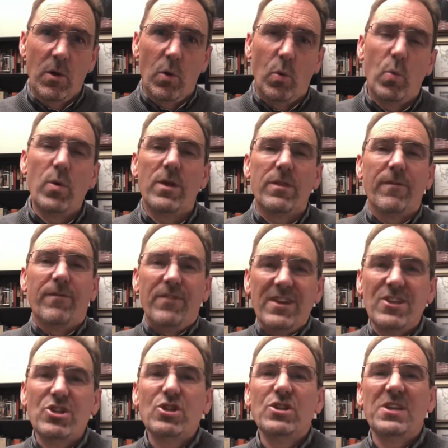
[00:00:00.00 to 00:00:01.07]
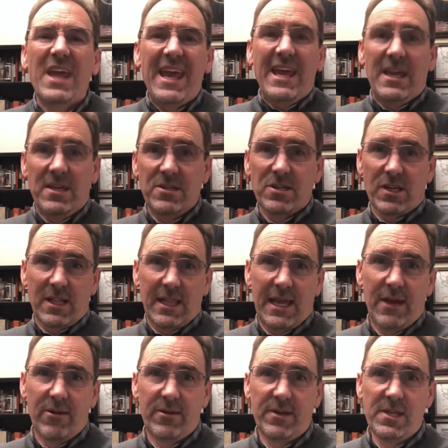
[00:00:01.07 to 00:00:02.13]
with vision and
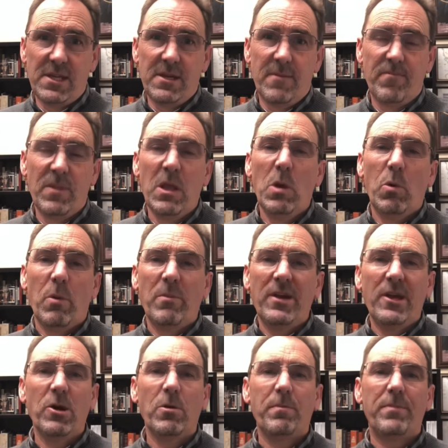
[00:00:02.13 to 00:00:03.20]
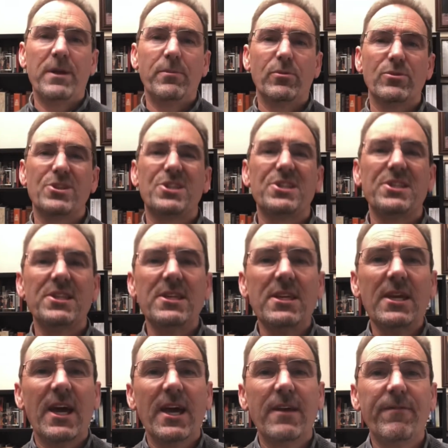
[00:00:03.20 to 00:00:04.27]
clarity when we help people
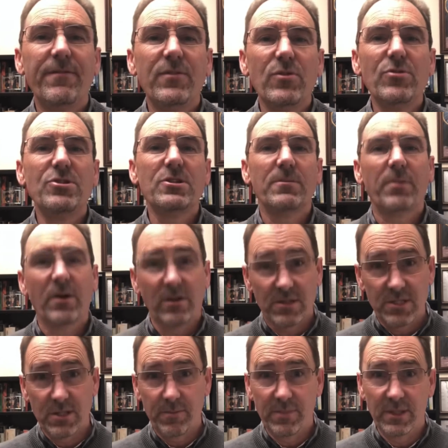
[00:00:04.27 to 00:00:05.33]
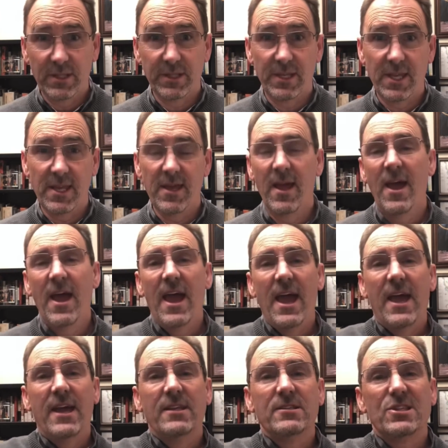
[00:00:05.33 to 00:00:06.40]
see a future possibility
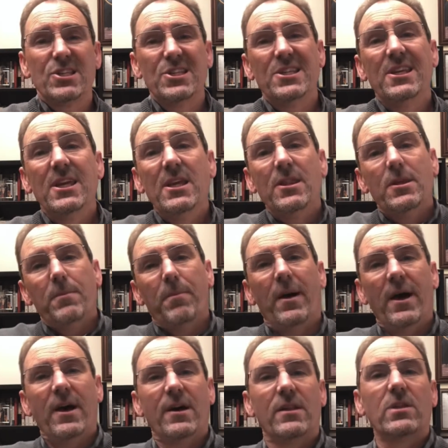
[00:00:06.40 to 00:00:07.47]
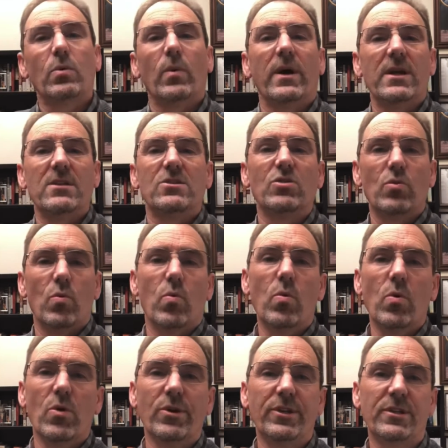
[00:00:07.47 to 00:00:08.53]
and see the pathway
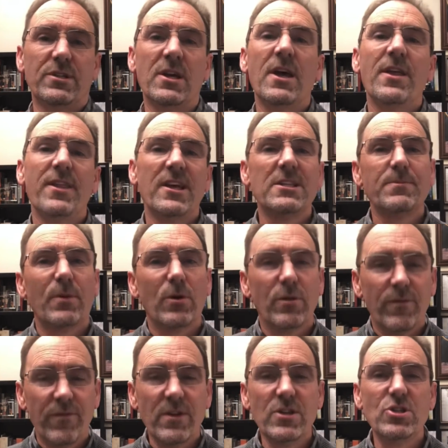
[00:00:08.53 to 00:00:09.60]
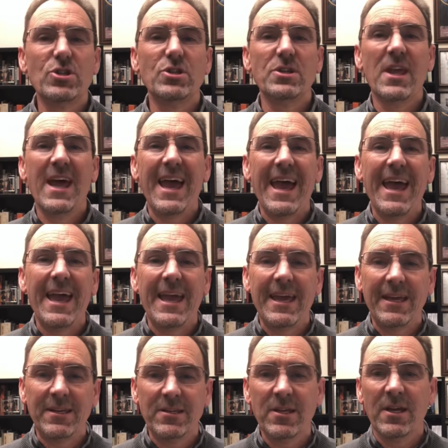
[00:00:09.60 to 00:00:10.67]
toward it. That's both vision
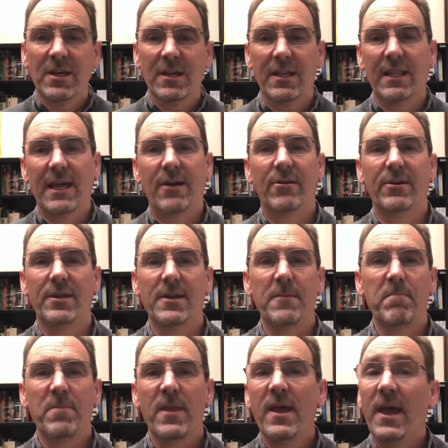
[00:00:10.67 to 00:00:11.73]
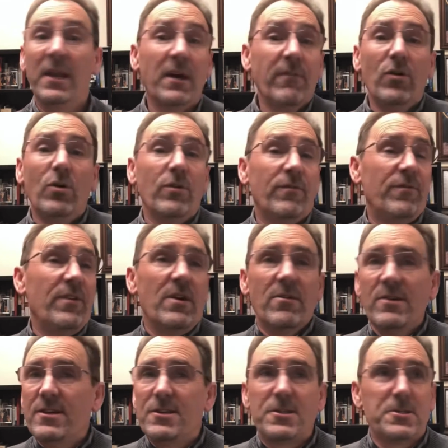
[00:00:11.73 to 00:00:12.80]
and clarity. And I've heard
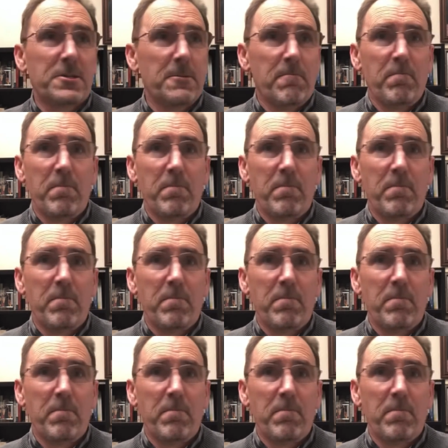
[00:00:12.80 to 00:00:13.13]
various